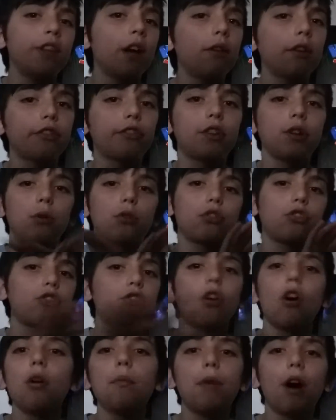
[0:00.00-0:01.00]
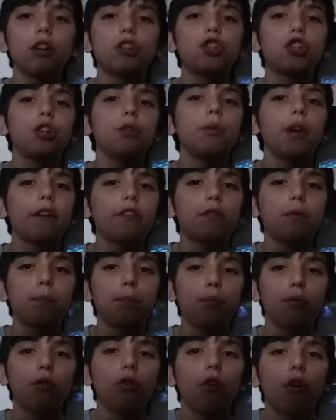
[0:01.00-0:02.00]
there is still so much to
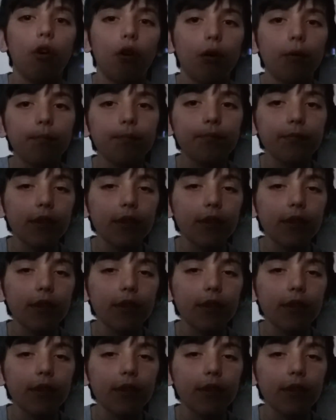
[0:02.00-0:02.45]
explore.